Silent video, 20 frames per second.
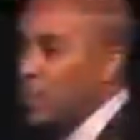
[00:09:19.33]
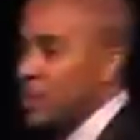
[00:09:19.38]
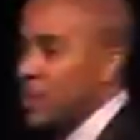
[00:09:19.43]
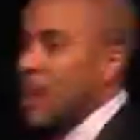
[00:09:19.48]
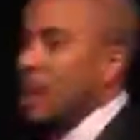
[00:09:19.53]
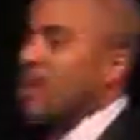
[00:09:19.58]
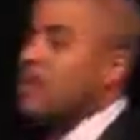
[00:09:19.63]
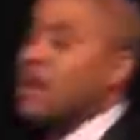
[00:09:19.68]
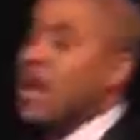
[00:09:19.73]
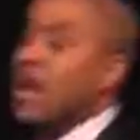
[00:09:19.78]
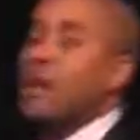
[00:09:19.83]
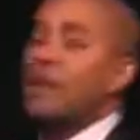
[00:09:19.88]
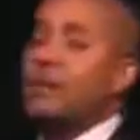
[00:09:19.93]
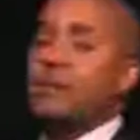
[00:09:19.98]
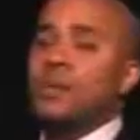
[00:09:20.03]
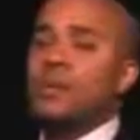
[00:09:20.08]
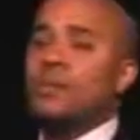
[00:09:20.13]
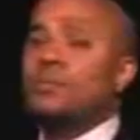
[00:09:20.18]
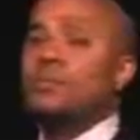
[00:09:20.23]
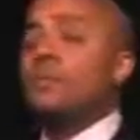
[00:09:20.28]
Would that
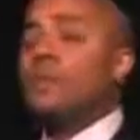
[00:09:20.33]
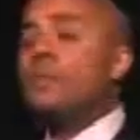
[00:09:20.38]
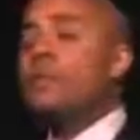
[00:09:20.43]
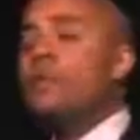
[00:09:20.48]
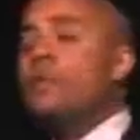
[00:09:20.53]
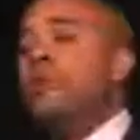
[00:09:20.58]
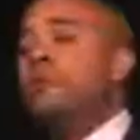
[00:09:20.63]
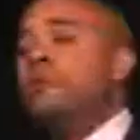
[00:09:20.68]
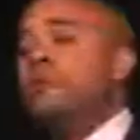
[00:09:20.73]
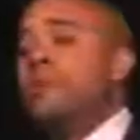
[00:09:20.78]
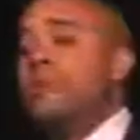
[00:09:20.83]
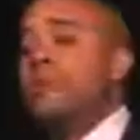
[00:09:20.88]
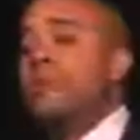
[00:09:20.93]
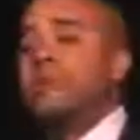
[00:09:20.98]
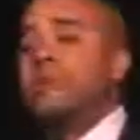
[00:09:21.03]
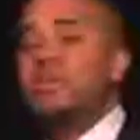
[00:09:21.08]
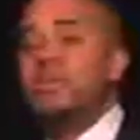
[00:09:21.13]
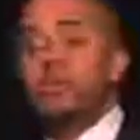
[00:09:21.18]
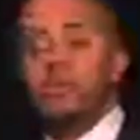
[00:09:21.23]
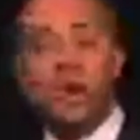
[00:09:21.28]
remove some
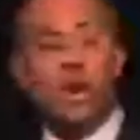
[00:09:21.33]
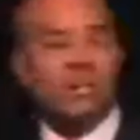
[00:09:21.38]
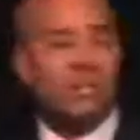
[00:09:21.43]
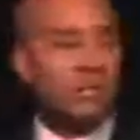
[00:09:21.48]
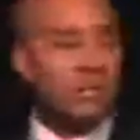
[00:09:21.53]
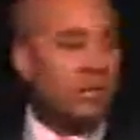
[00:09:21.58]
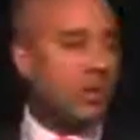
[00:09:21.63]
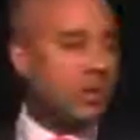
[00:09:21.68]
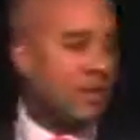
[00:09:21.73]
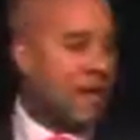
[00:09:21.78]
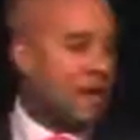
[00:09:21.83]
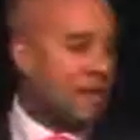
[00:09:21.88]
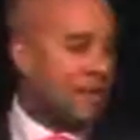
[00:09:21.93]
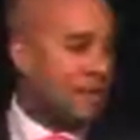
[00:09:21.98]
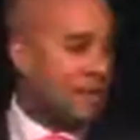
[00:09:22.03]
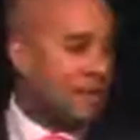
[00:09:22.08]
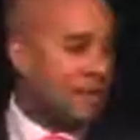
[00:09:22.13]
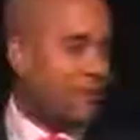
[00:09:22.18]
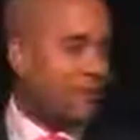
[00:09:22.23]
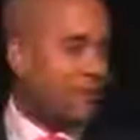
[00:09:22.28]
of the stress in your
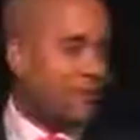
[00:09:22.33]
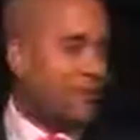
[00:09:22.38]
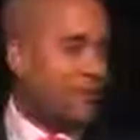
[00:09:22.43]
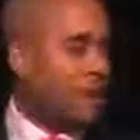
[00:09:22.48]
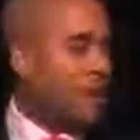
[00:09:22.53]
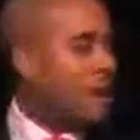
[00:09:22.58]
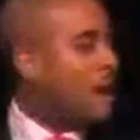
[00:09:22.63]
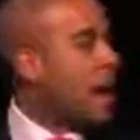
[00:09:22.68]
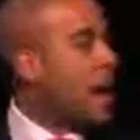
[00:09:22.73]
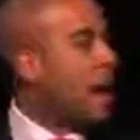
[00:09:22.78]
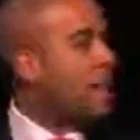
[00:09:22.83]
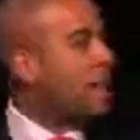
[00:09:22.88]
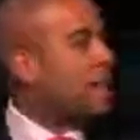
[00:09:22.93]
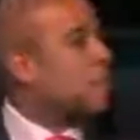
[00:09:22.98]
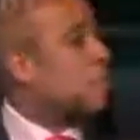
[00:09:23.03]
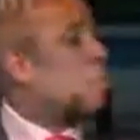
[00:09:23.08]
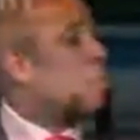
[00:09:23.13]
life? How many of